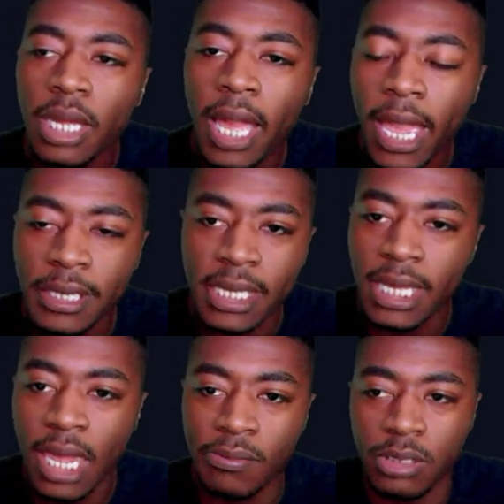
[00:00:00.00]
And they
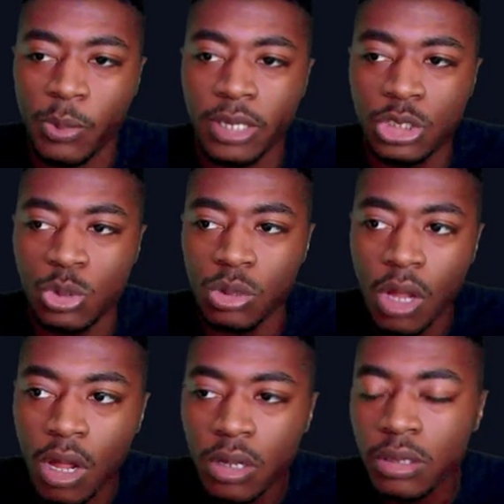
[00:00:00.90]
can't really wait too
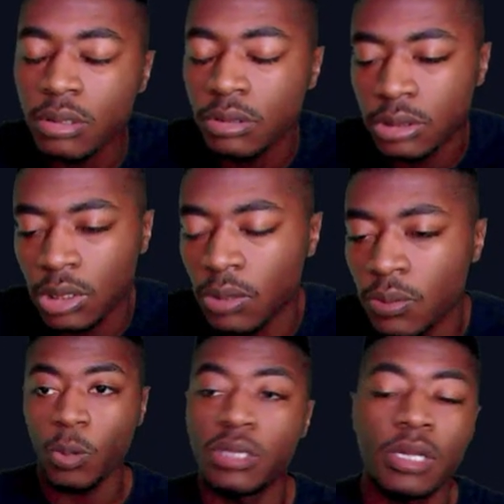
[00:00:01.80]
long.
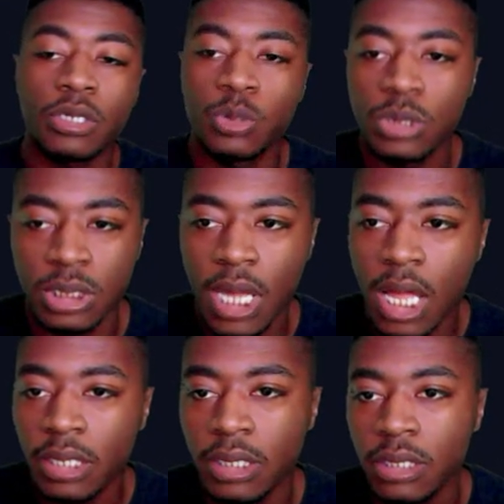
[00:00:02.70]
So waiting on
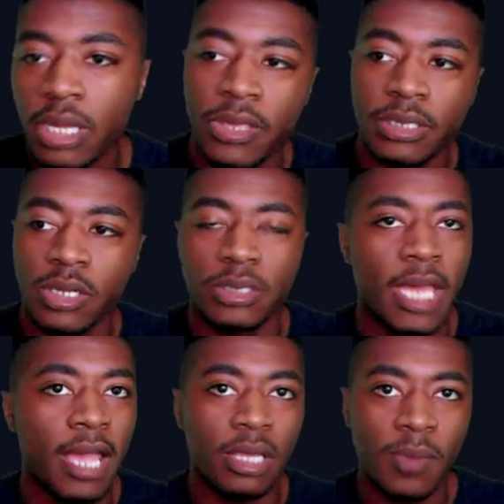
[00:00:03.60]
Kusanagi, I think
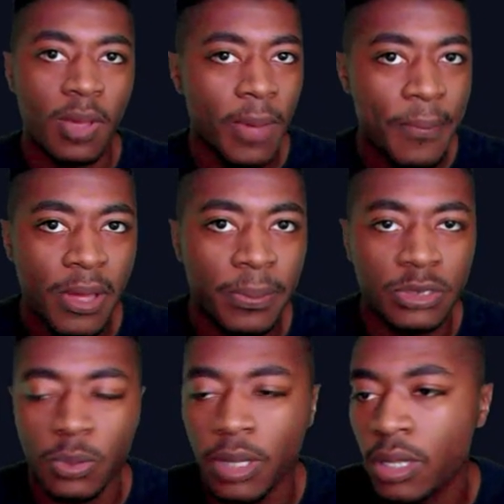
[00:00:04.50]
Tartaglia might pop up
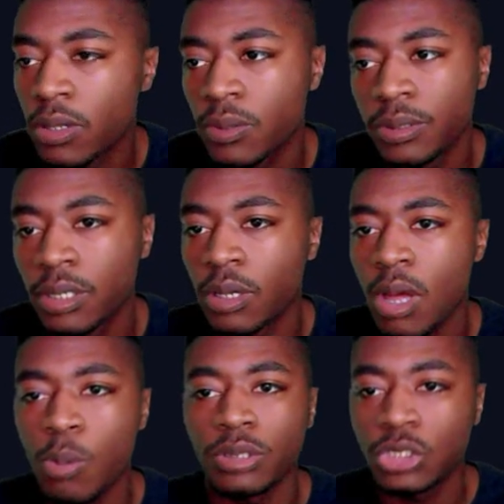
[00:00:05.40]
as well. You know, I
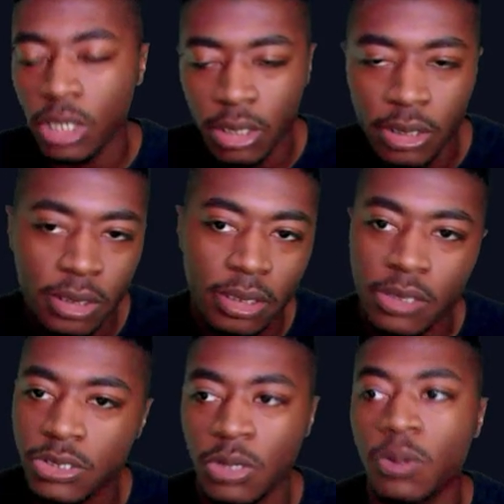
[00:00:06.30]
want Shen
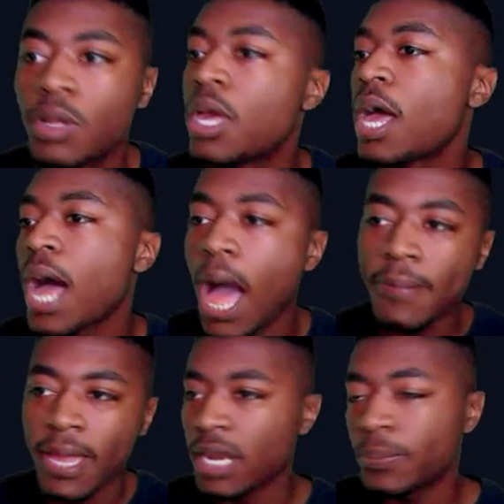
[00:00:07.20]
He, so I'm
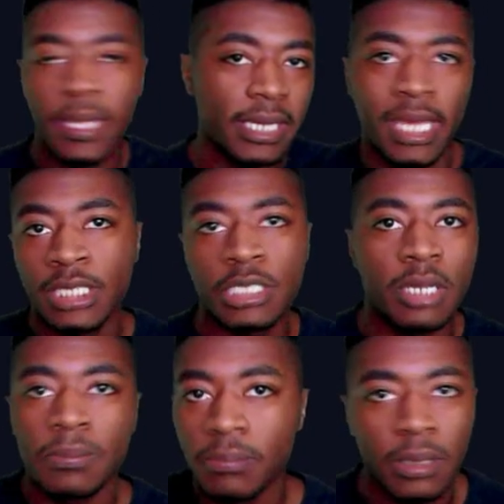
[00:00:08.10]
kind of playing catch
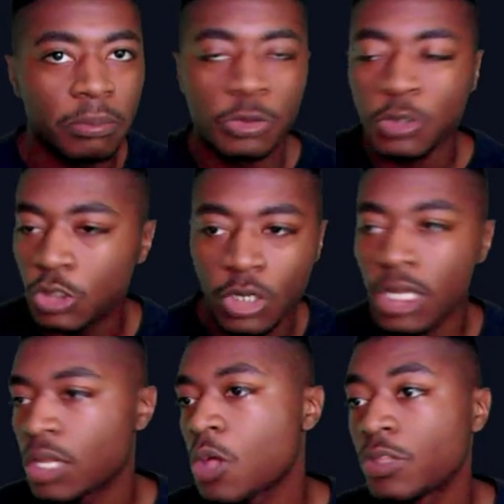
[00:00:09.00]
up, trying to
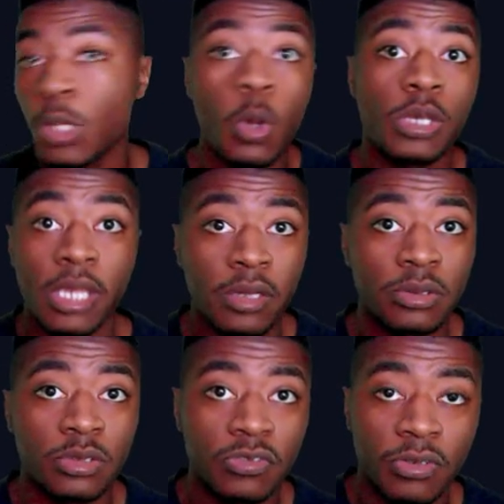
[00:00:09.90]
get all the old
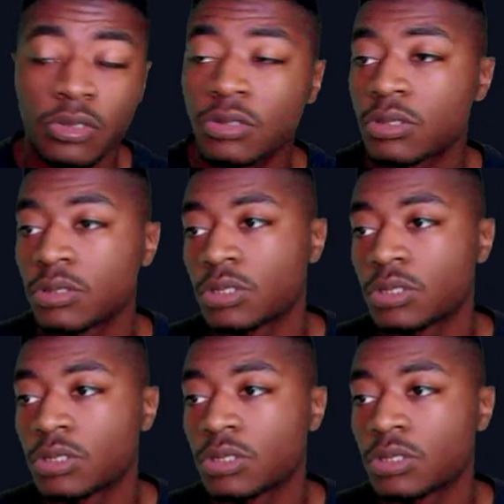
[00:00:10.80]
characters first.